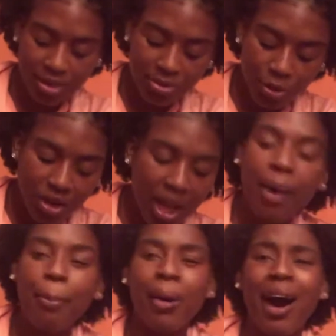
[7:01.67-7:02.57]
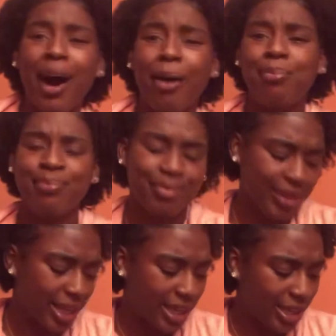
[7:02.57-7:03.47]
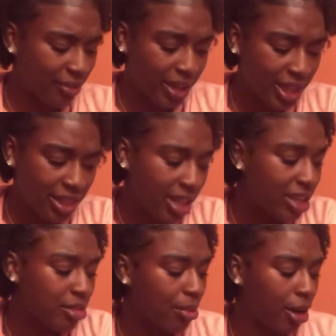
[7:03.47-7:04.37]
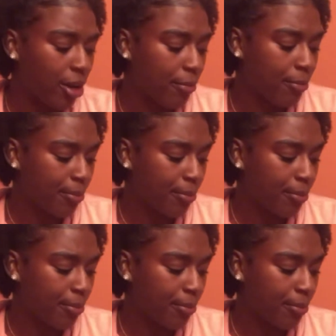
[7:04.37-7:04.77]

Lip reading: but it's more like a balm. Like, if anything, it's a balm.